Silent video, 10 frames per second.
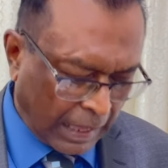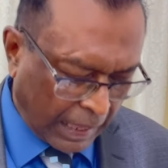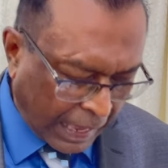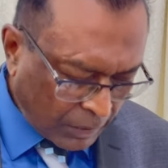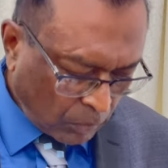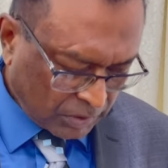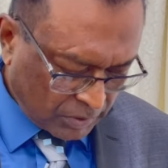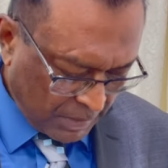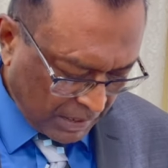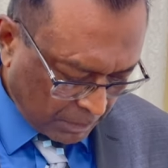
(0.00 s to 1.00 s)
I want
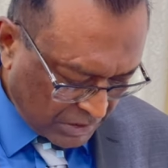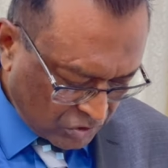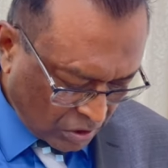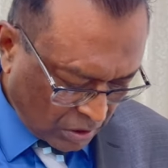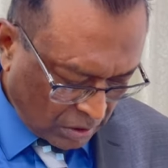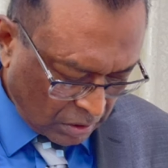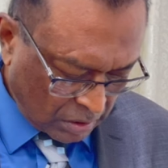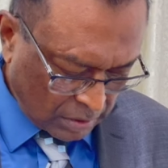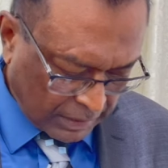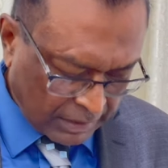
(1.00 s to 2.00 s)
to make mention
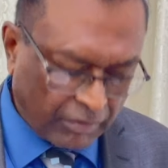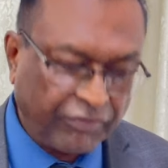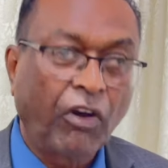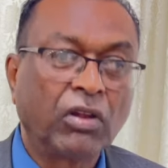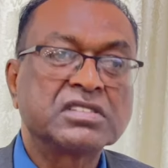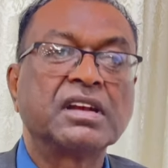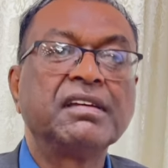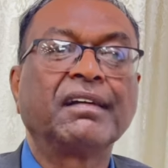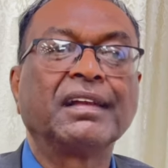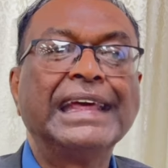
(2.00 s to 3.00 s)
that they're
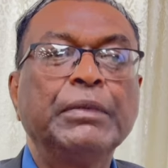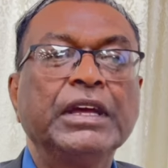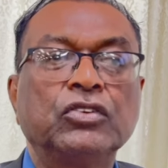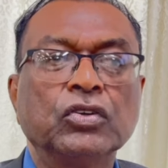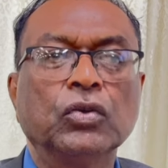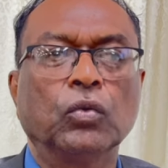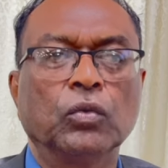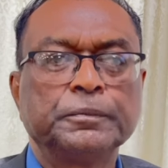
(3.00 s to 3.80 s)
falsely claiming too